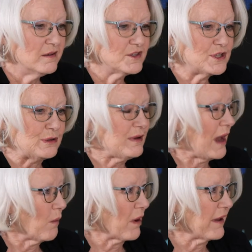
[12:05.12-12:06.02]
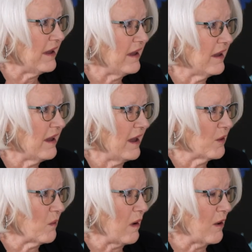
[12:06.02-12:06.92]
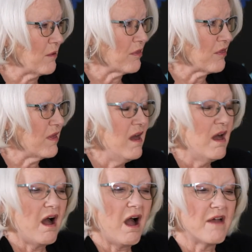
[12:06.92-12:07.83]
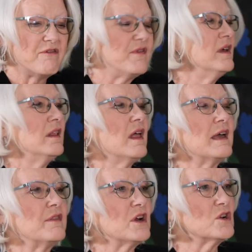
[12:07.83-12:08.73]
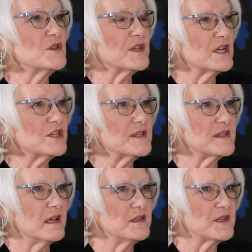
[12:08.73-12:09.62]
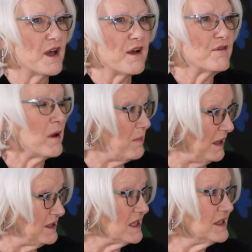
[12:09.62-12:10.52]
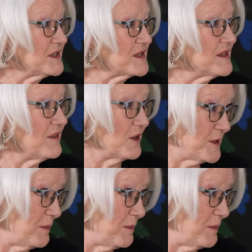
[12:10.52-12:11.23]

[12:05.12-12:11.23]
to networking and growth. Mm-hmm. I feel like there's such a sense of abundance. There's